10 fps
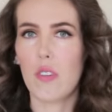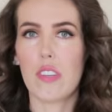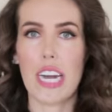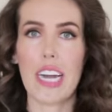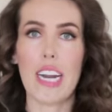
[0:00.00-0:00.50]
was
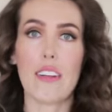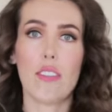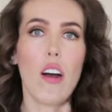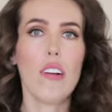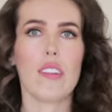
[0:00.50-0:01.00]
staying at
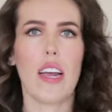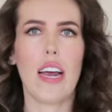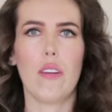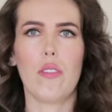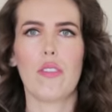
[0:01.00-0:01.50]
his aunt's
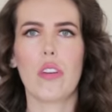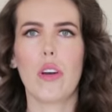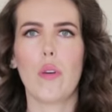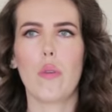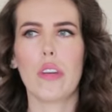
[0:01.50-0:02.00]
house,
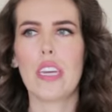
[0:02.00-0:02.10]
so